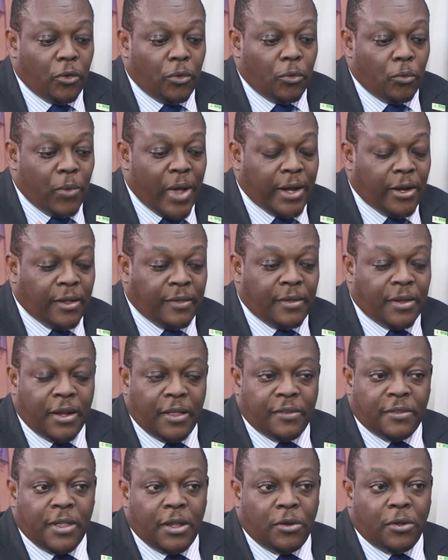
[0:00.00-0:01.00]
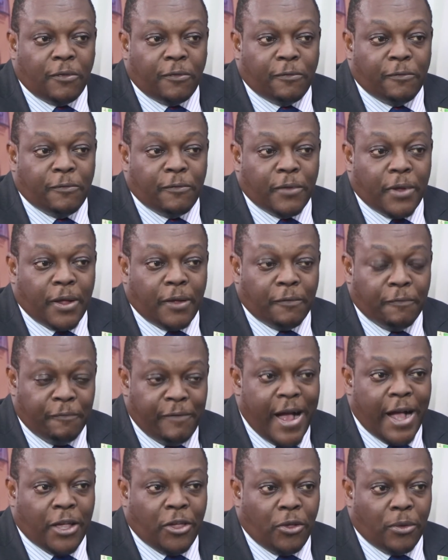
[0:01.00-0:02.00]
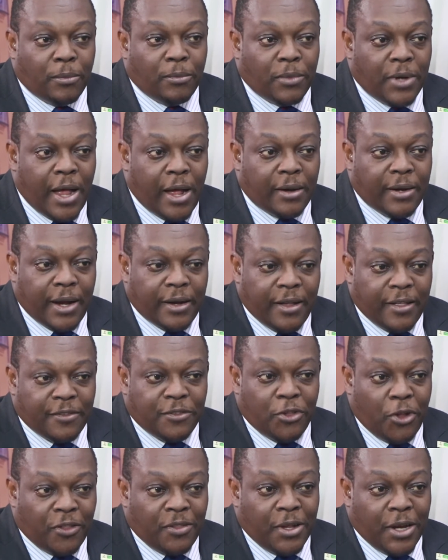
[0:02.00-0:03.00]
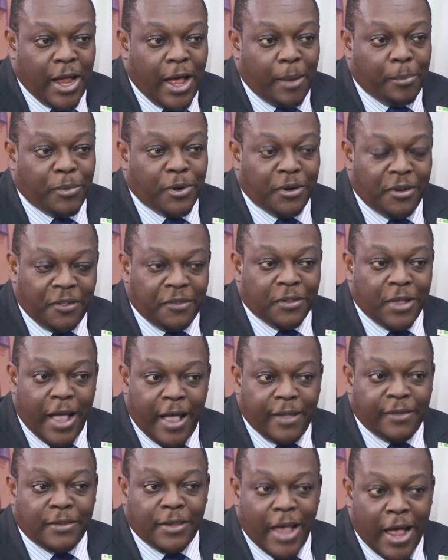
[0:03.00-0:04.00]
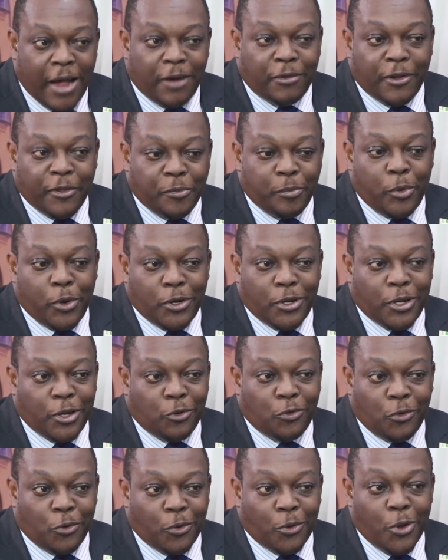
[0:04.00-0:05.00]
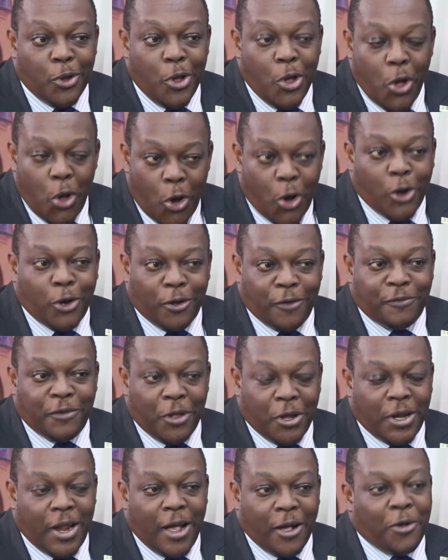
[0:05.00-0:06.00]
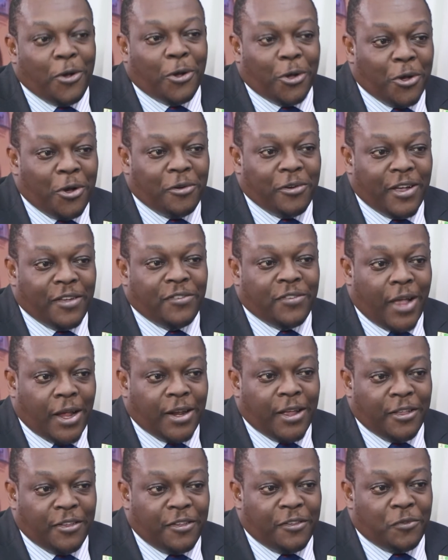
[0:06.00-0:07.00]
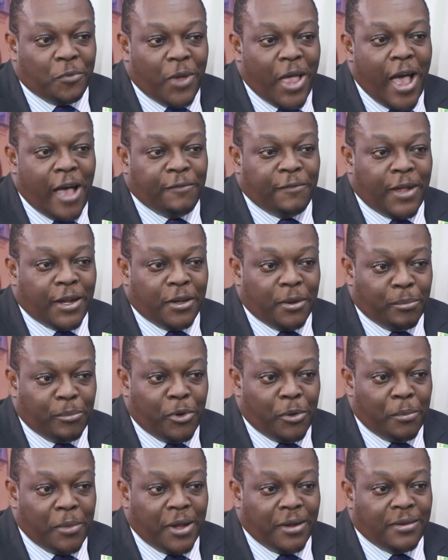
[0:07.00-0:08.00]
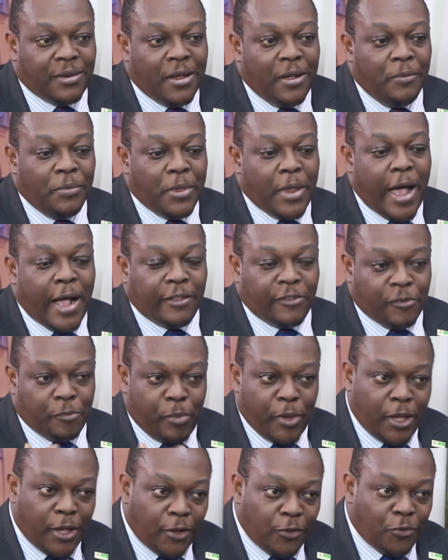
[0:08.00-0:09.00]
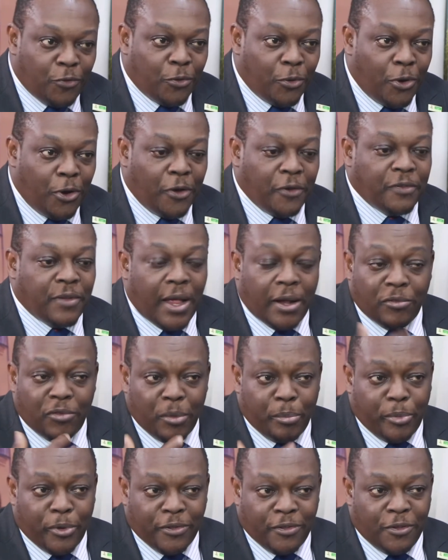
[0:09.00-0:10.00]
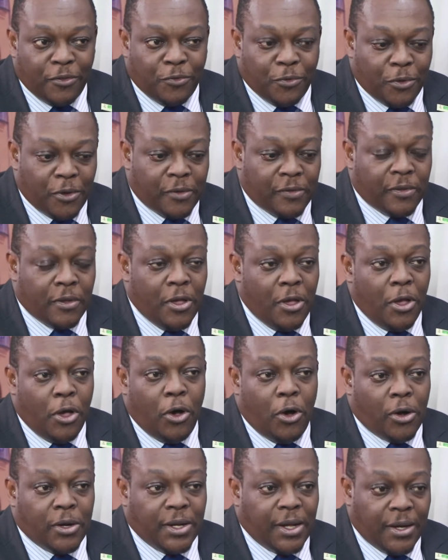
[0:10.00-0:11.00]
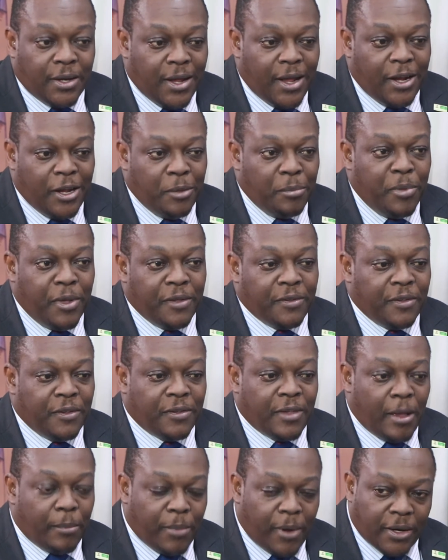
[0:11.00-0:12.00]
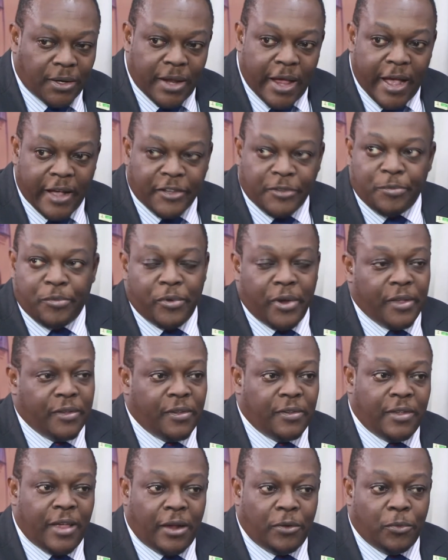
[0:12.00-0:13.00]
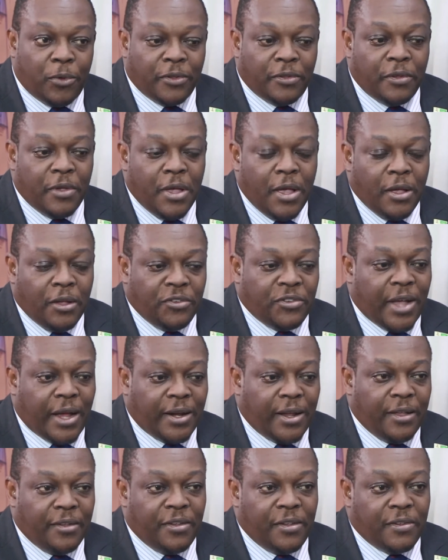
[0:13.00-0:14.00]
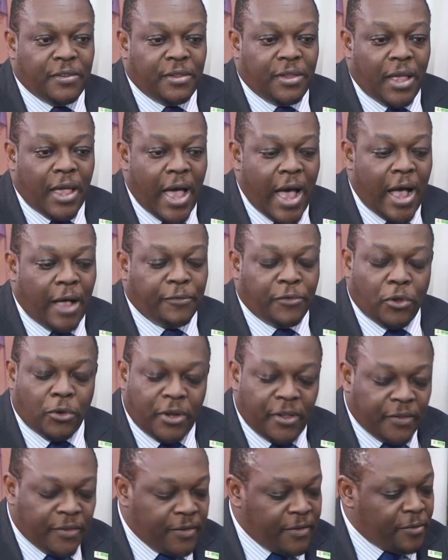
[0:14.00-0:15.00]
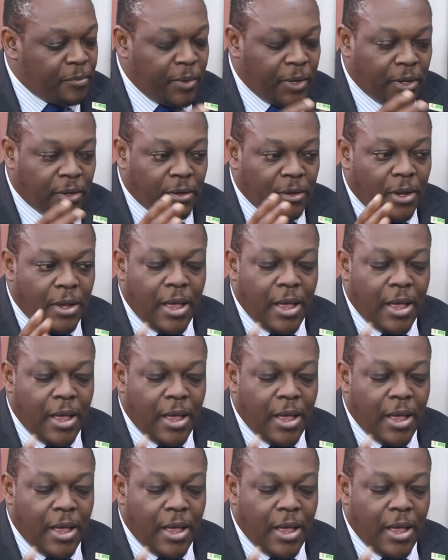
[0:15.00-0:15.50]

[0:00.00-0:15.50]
we are not in a state of vacuum now that there's nothing happening. These guys are responding to all of the other concurrent challenges we have at the moment, and speaking to us and reporting to us on a daily basis about their experiences and what challenges they have. So this has been